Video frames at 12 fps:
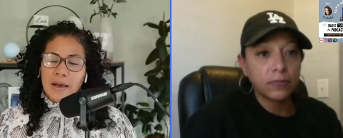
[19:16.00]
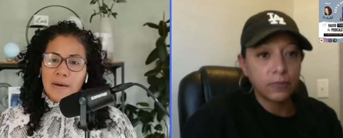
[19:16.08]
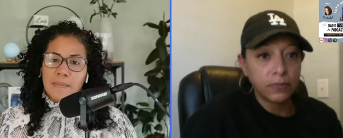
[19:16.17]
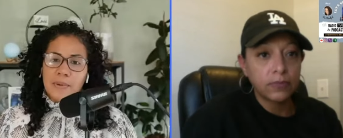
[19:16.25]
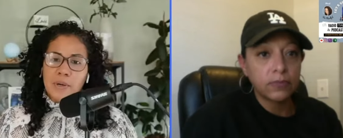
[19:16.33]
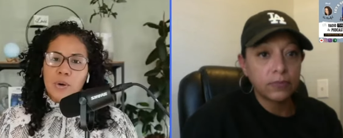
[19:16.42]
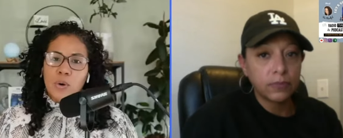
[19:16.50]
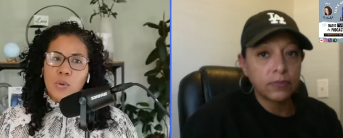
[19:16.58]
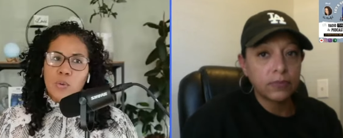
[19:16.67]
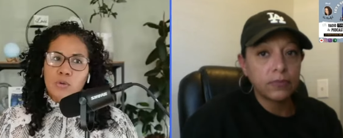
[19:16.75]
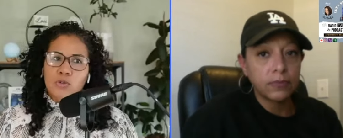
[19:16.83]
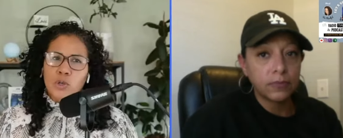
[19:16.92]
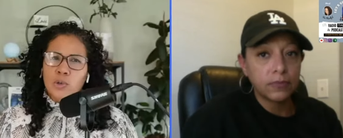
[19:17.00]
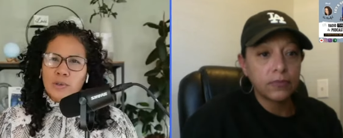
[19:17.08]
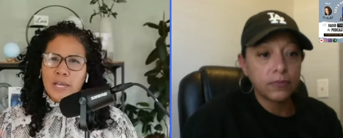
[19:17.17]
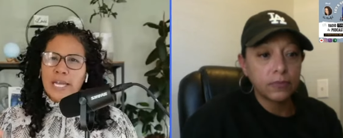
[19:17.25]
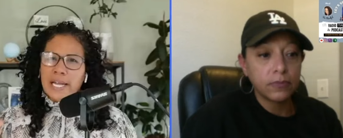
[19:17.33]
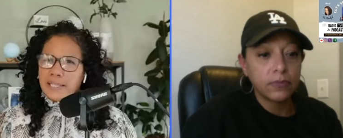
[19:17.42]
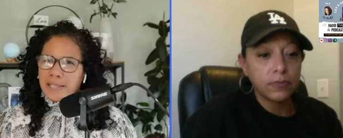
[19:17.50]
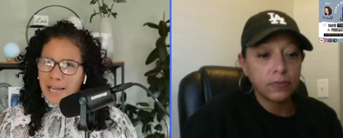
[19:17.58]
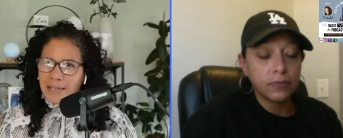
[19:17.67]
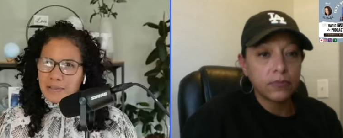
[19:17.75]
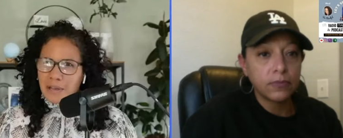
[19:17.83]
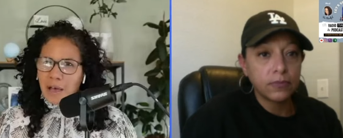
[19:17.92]
Speaker 1: Um, do you think at
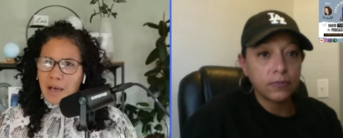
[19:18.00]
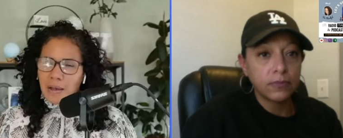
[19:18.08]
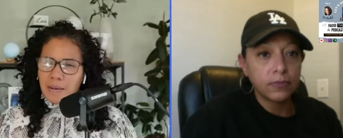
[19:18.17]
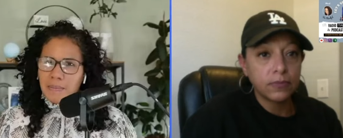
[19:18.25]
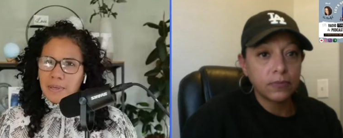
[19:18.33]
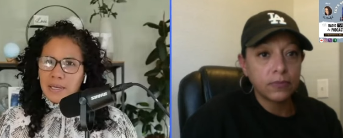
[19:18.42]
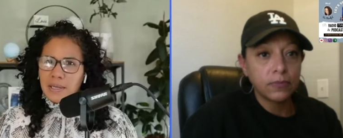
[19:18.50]
that time,